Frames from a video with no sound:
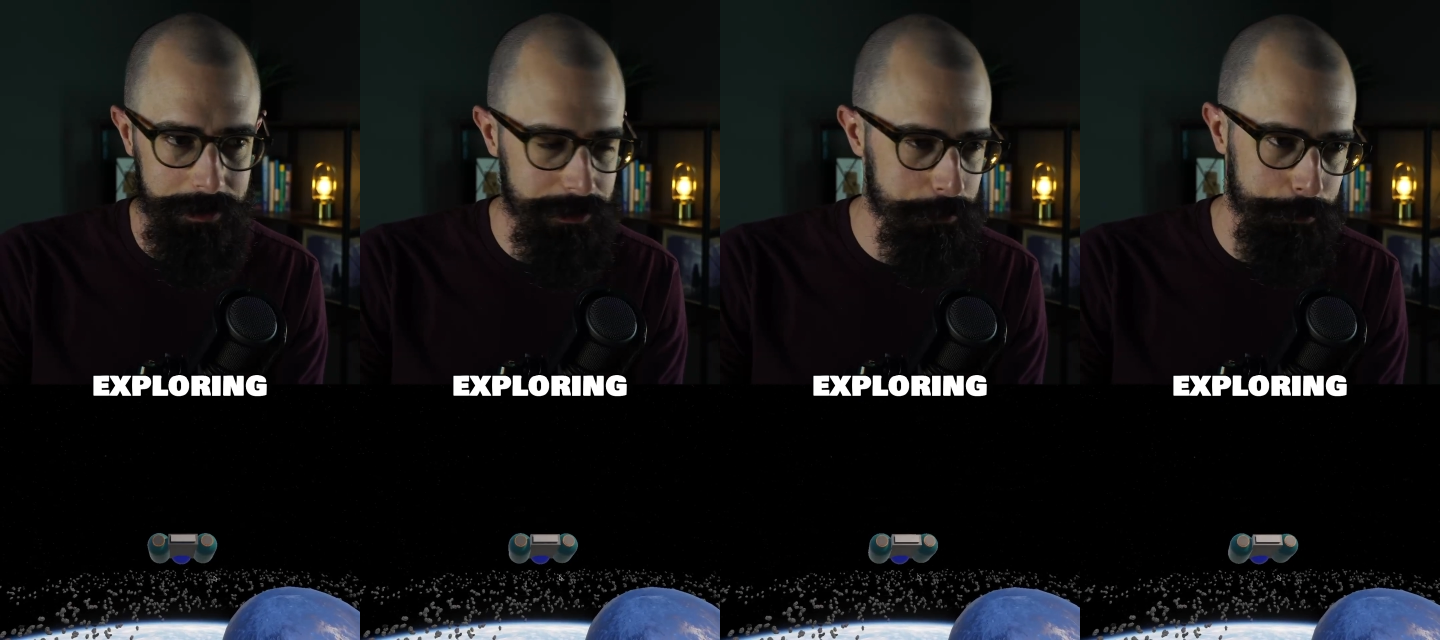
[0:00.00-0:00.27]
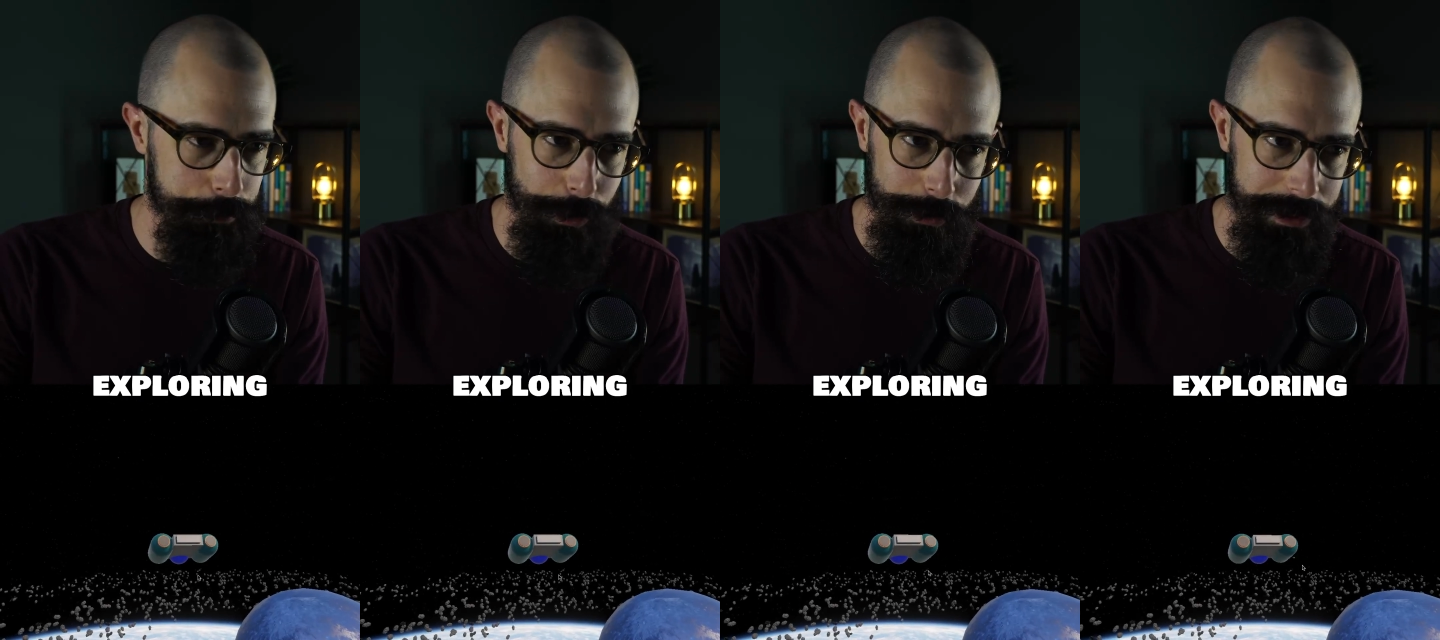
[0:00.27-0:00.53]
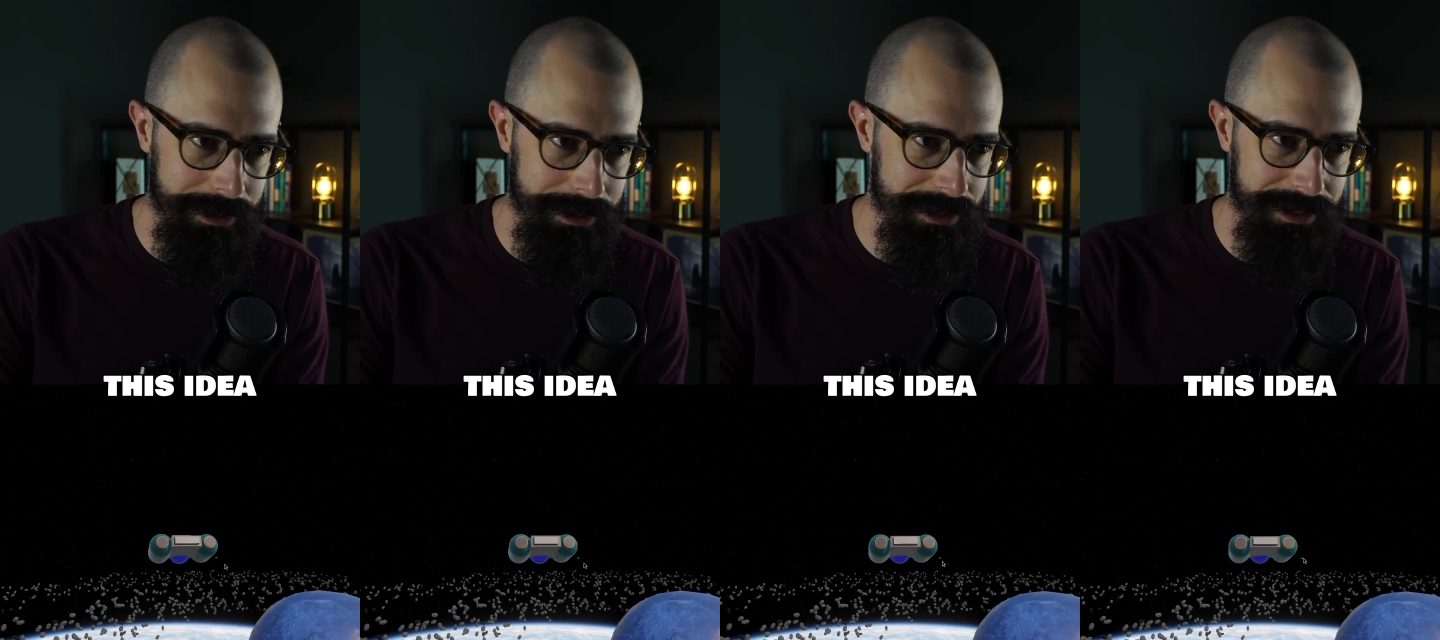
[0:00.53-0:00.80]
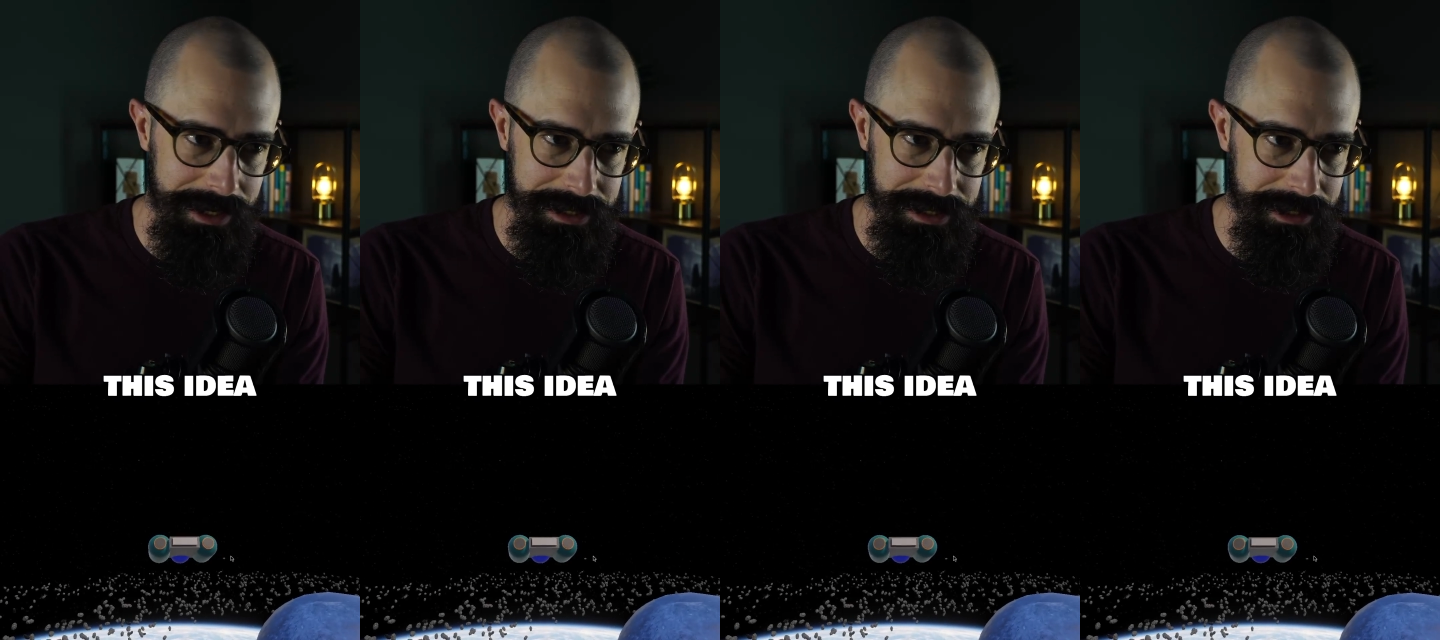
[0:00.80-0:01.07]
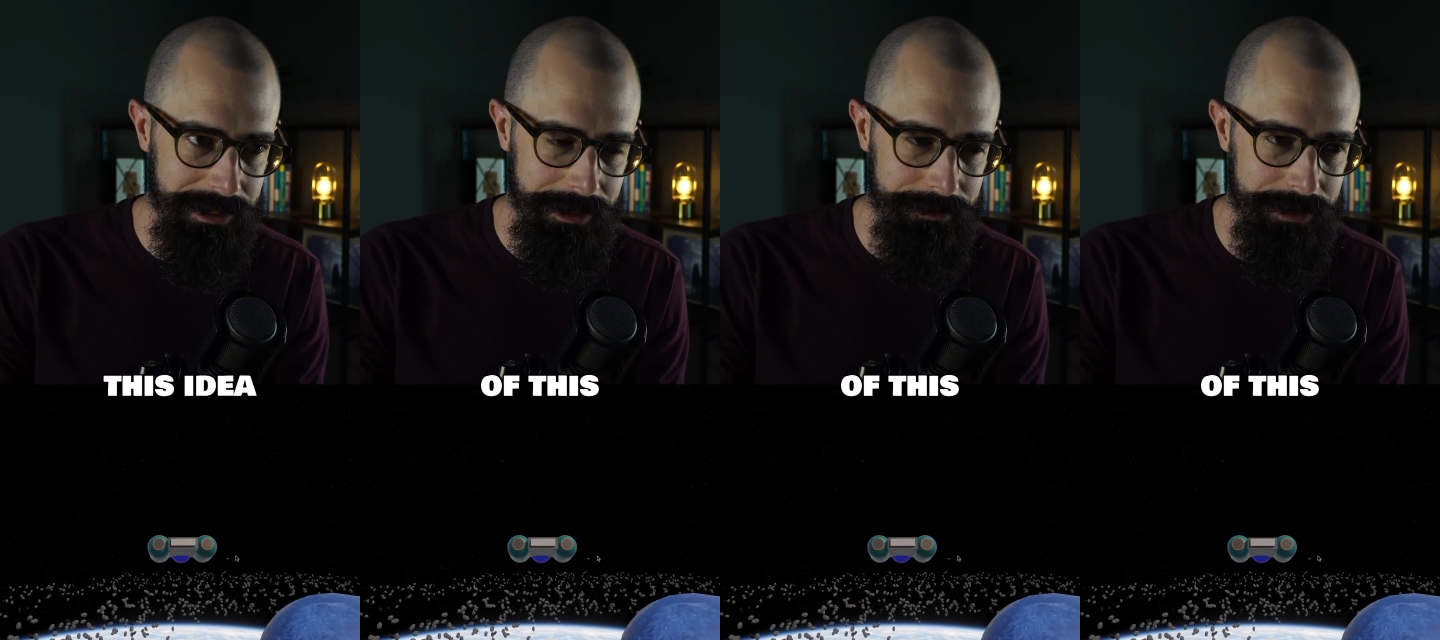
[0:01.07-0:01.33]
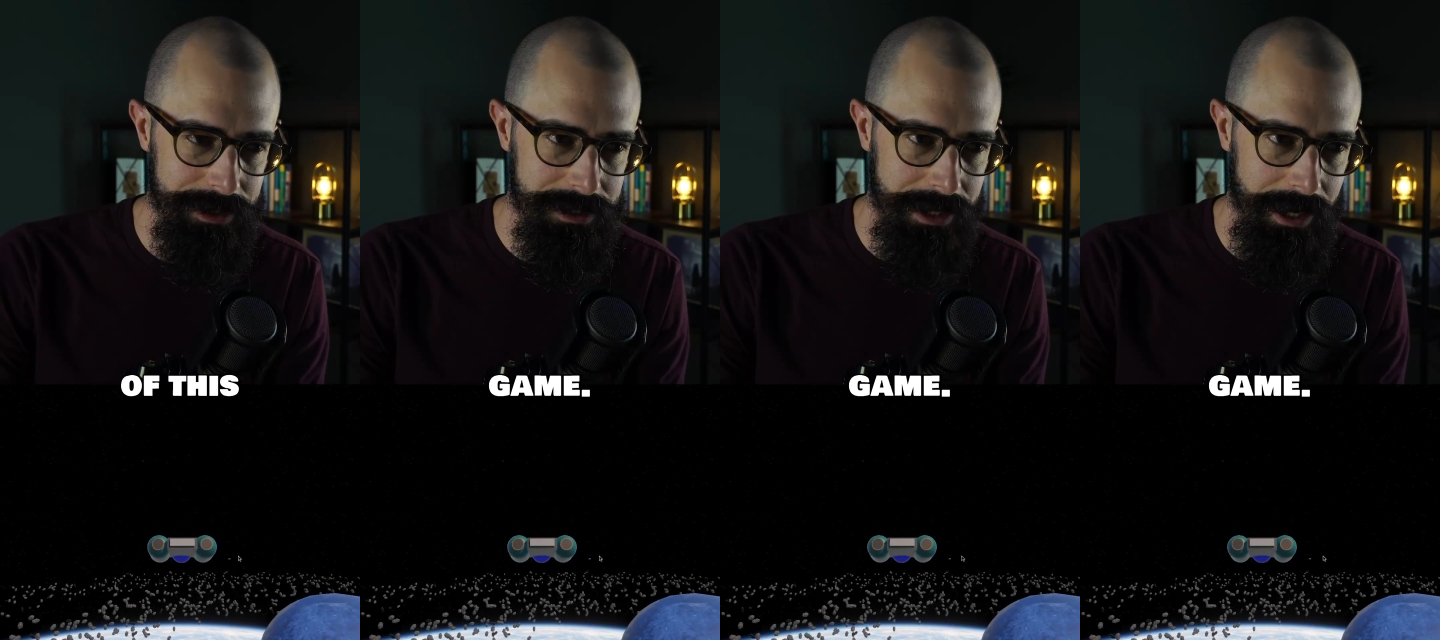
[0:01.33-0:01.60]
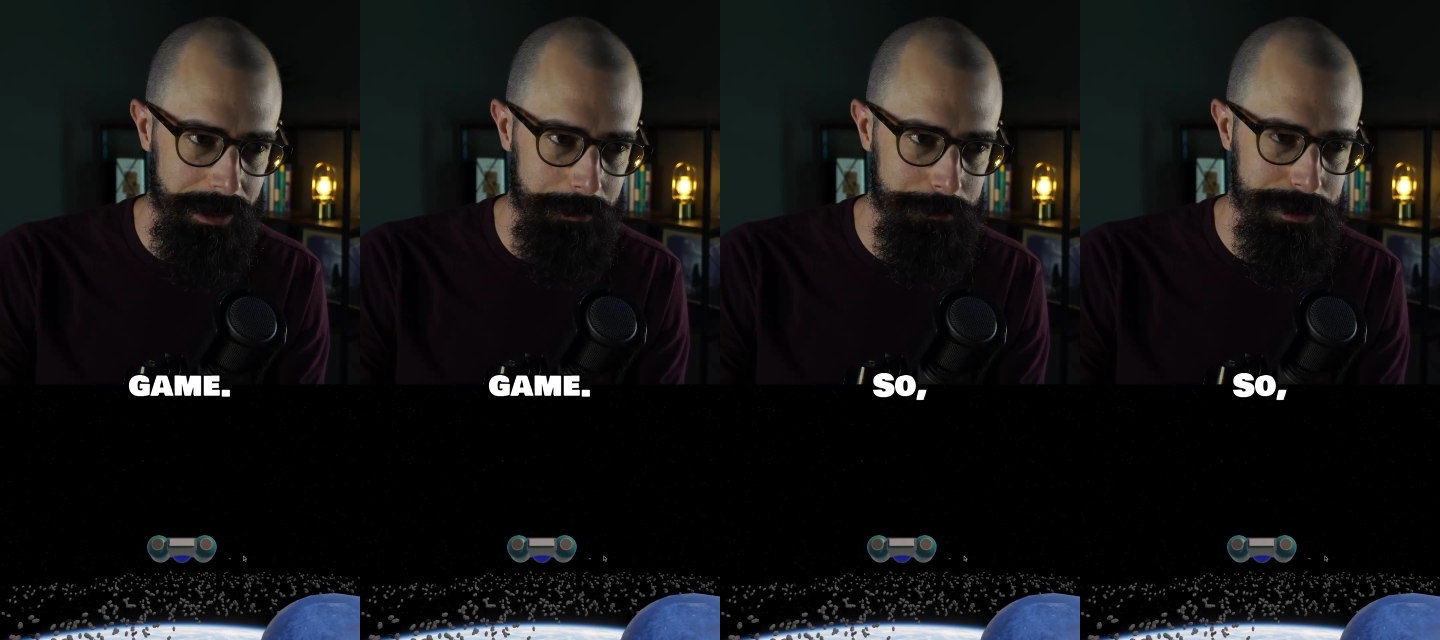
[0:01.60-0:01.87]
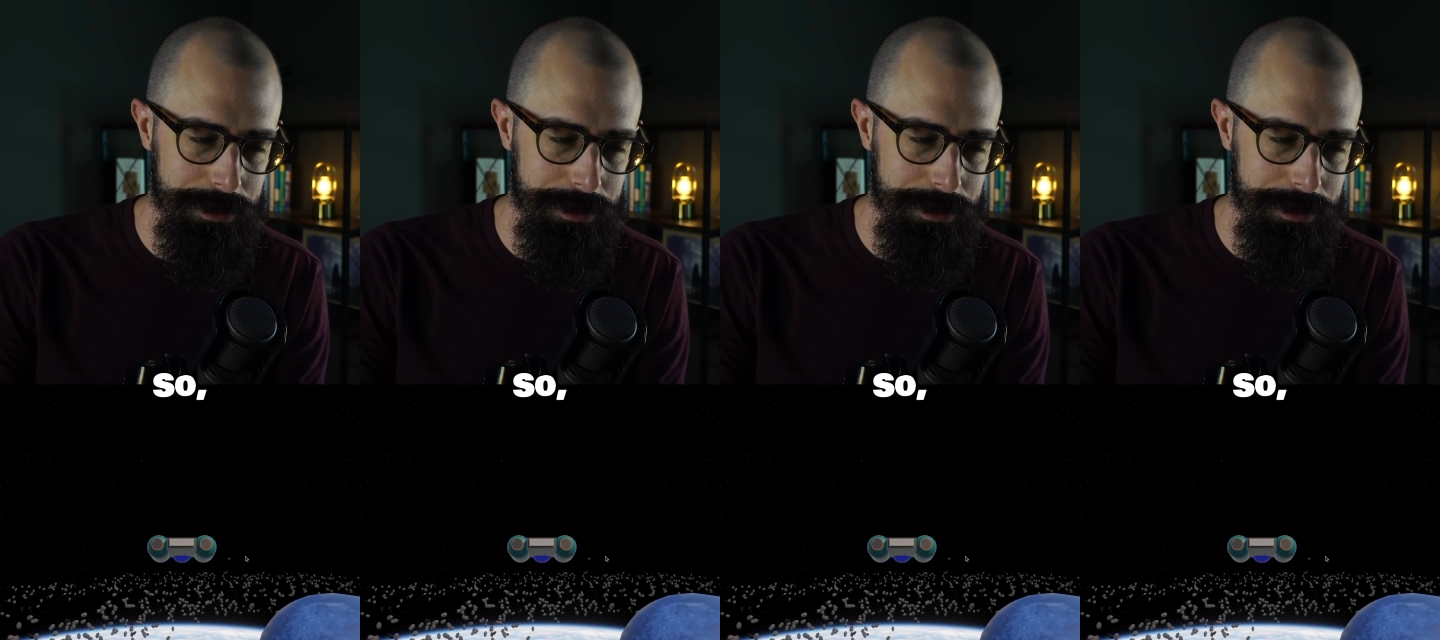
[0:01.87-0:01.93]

exploring this idea of this game.